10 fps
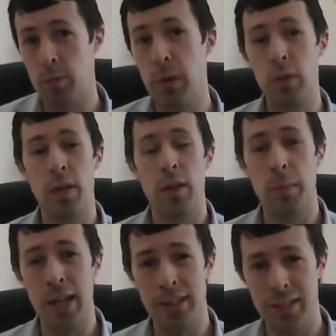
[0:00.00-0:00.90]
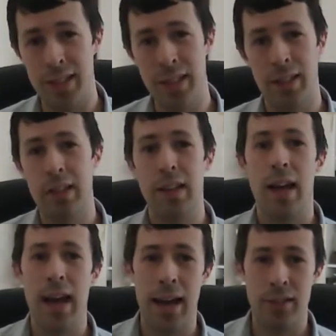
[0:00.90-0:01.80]
both in the main sit
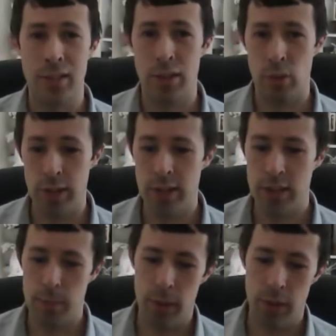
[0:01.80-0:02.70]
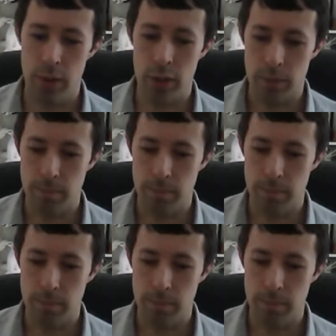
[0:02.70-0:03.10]
and in the resit period.